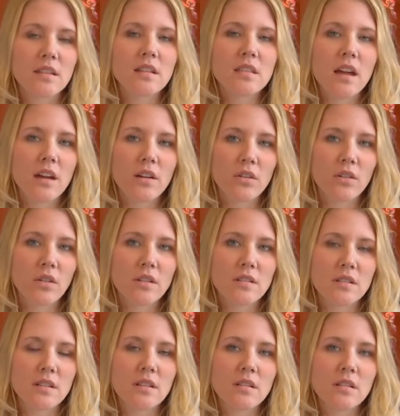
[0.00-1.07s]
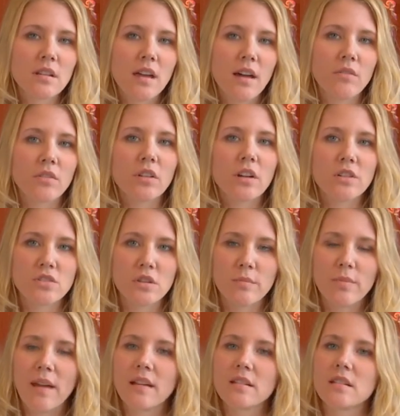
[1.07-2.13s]
like that are going to have a large
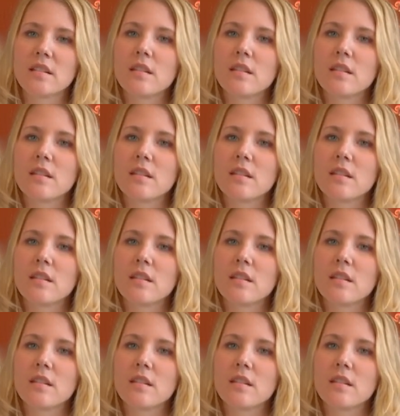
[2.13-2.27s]
impact